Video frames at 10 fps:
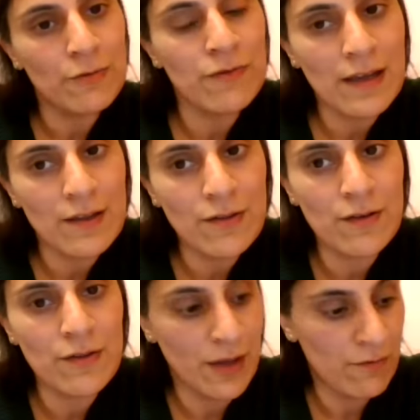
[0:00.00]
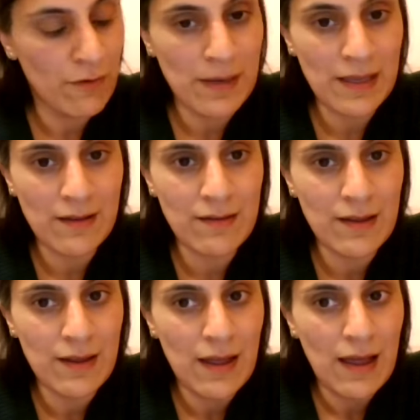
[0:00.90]
all that into the gyro mix.
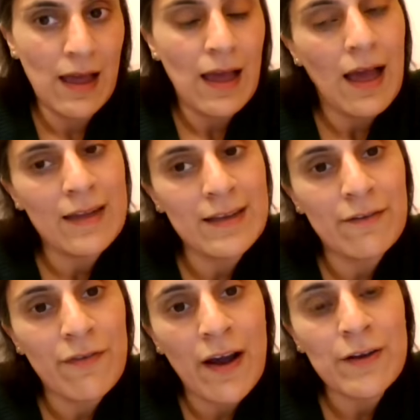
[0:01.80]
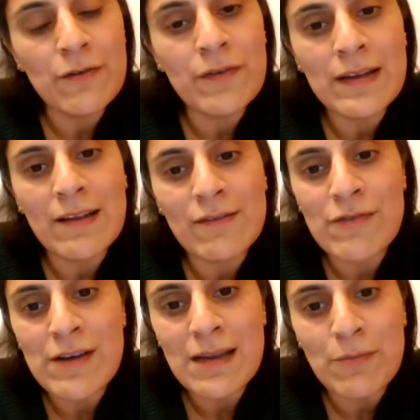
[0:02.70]
And then the final thing that's
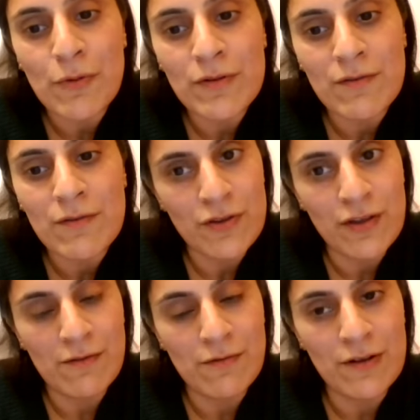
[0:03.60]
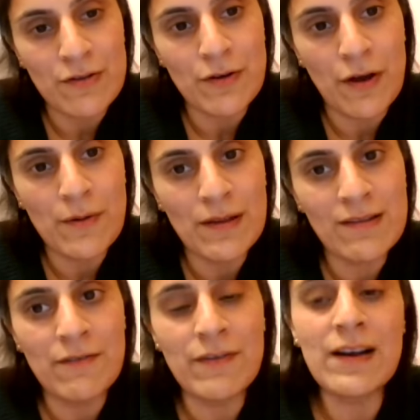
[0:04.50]
really important for a gyro, as you know, is
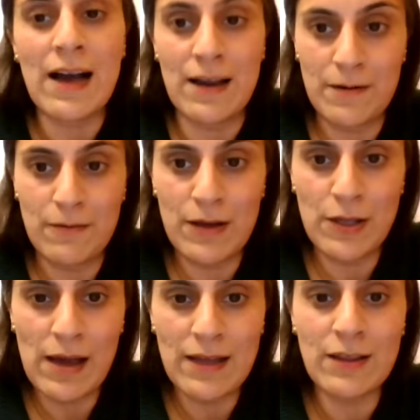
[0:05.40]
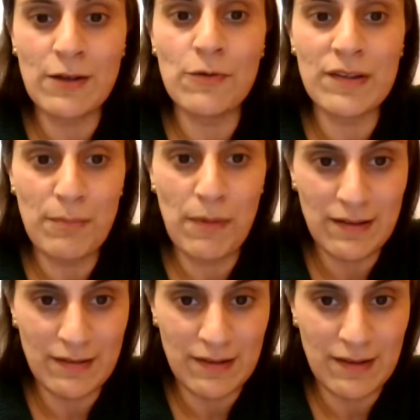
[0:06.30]
the vaghar, where you're adding all the
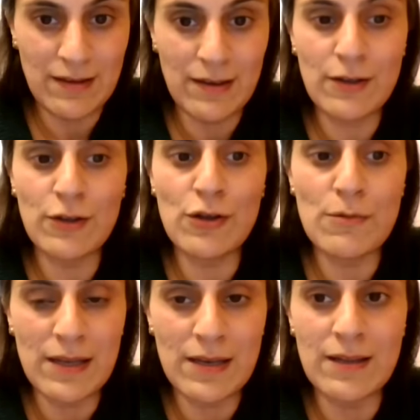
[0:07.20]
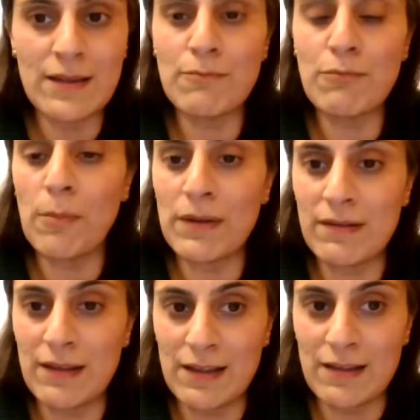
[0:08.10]
spices in, the cumin and the poppy
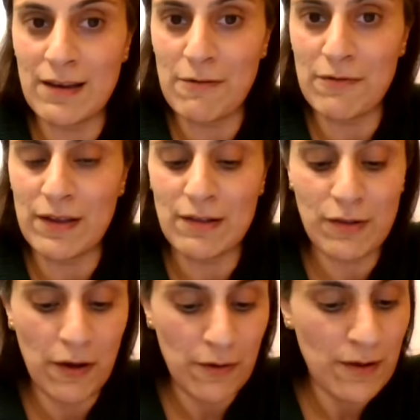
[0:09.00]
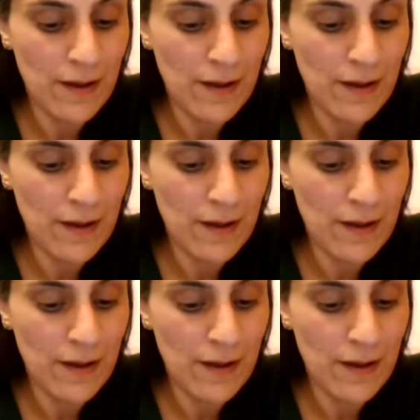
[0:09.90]
seeds and everything. So